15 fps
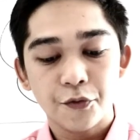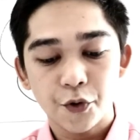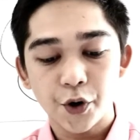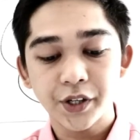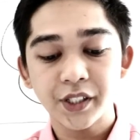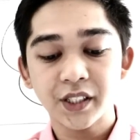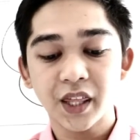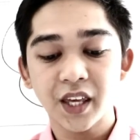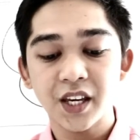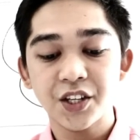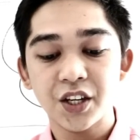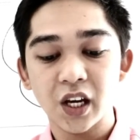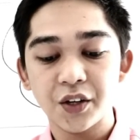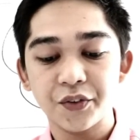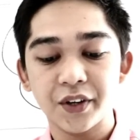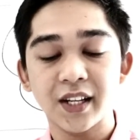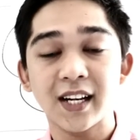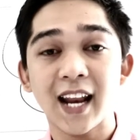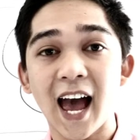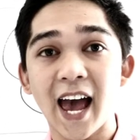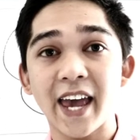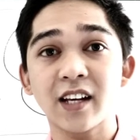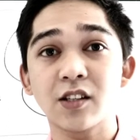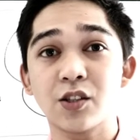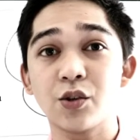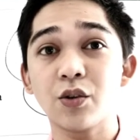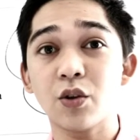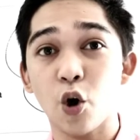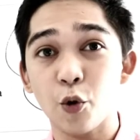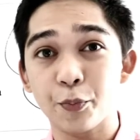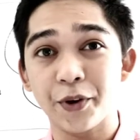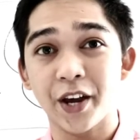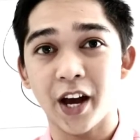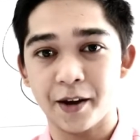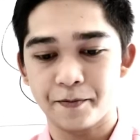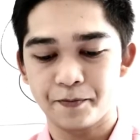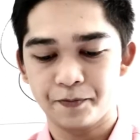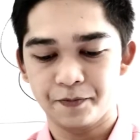43 children like Zootopia.